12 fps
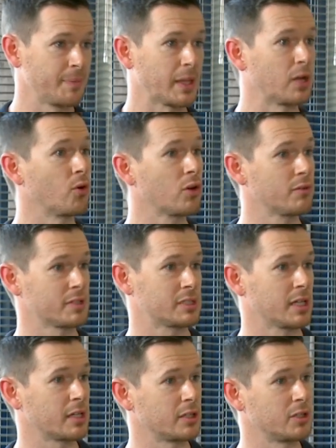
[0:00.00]
And all of a
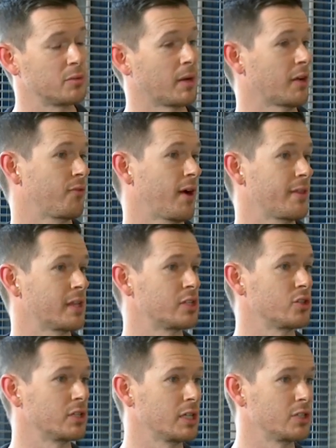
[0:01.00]
sudden, you might find
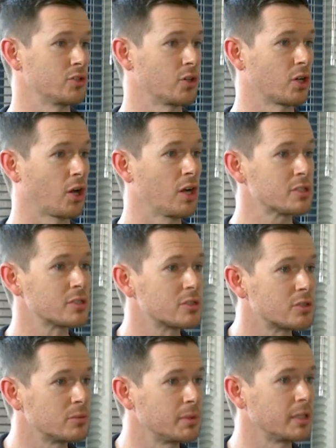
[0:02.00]
that you need your
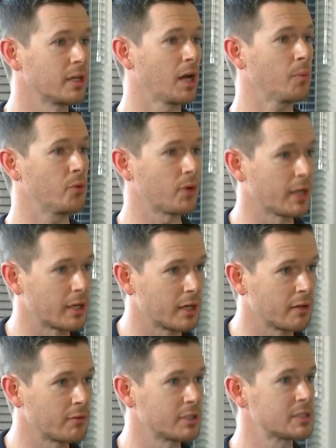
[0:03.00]
glasses to be upgraded
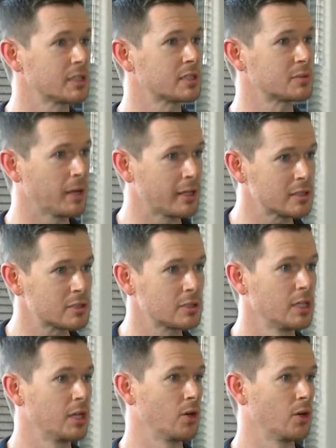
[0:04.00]
every 6 months